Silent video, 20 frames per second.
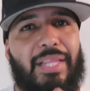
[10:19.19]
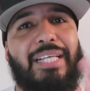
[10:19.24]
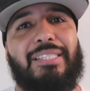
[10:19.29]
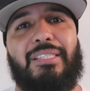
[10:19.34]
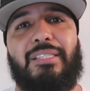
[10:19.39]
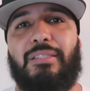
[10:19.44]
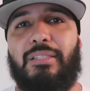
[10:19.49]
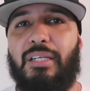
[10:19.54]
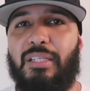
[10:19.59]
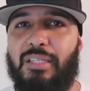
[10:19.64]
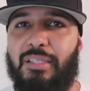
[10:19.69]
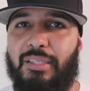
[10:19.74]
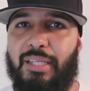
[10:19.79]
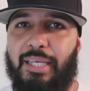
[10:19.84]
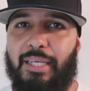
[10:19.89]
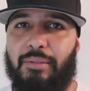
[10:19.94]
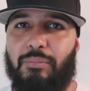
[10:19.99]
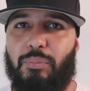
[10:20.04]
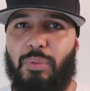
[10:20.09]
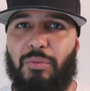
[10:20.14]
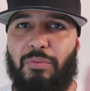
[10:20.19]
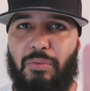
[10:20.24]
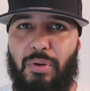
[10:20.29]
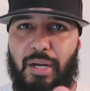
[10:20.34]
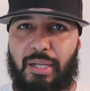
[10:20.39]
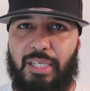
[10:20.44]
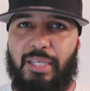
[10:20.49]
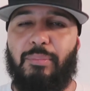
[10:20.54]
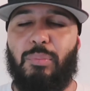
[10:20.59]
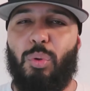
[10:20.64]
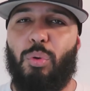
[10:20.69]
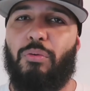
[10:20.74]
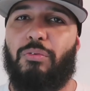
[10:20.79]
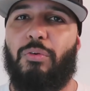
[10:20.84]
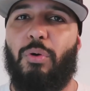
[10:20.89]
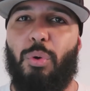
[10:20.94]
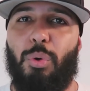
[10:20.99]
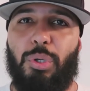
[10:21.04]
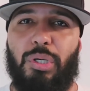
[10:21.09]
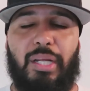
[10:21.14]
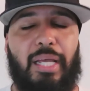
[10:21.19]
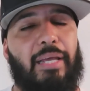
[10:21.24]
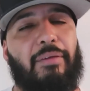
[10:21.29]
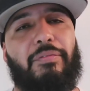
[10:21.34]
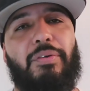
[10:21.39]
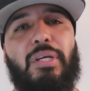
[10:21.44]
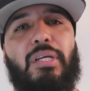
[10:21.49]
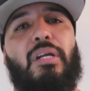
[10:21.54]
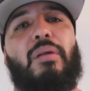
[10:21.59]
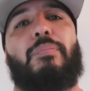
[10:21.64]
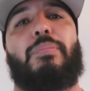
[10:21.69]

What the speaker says: Now that's another thing, before I keep going forward.